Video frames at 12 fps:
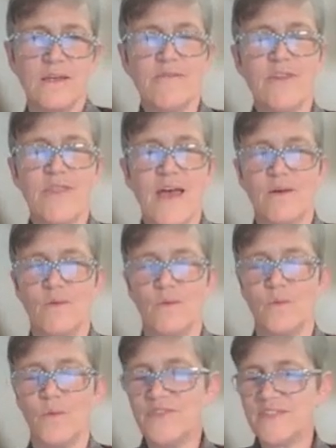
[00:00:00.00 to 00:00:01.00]
given that
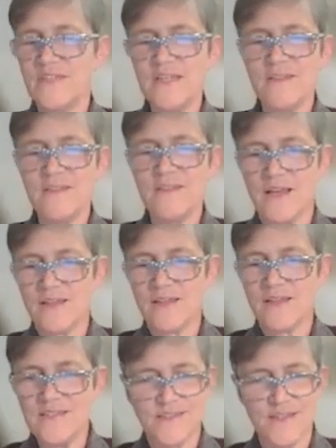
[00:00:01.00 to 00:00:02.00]
we've seen that
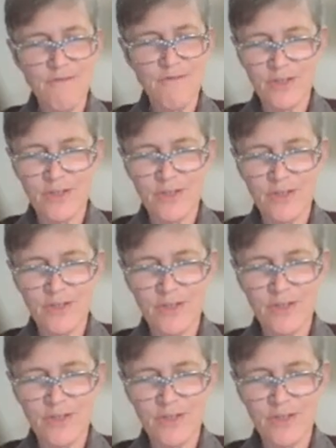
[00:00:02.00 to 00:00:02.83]
these definite